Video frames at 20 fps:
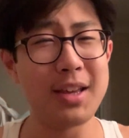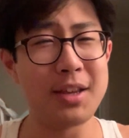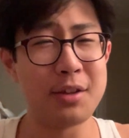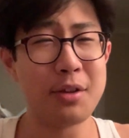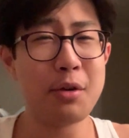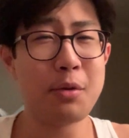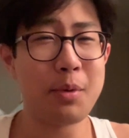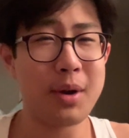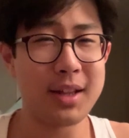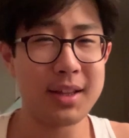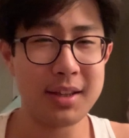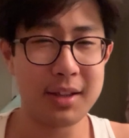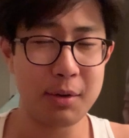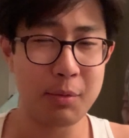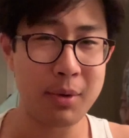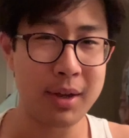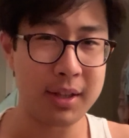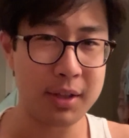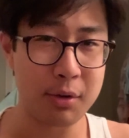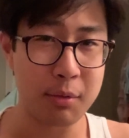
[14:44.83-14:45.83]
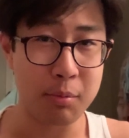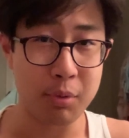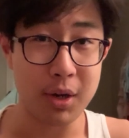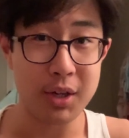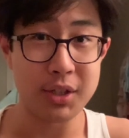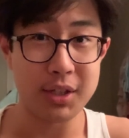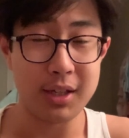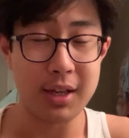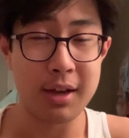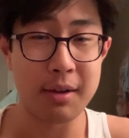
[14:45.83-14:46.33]
You know when when you're
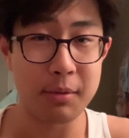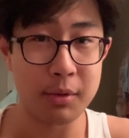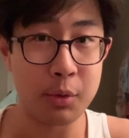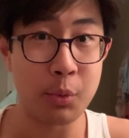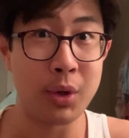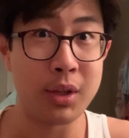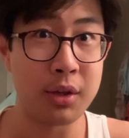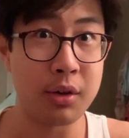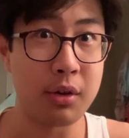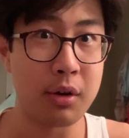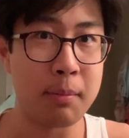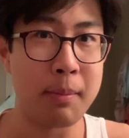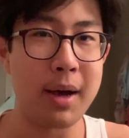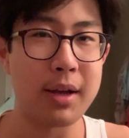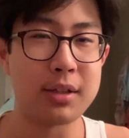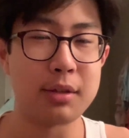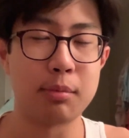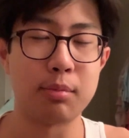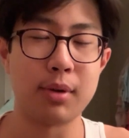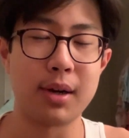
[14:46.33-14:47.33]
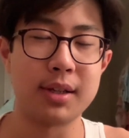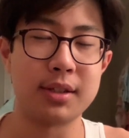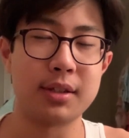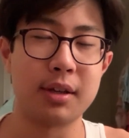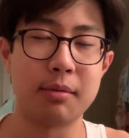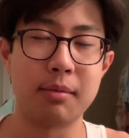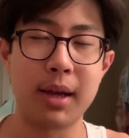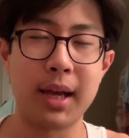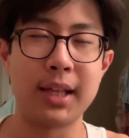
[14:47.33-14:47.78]
pressing up, when you're about to press up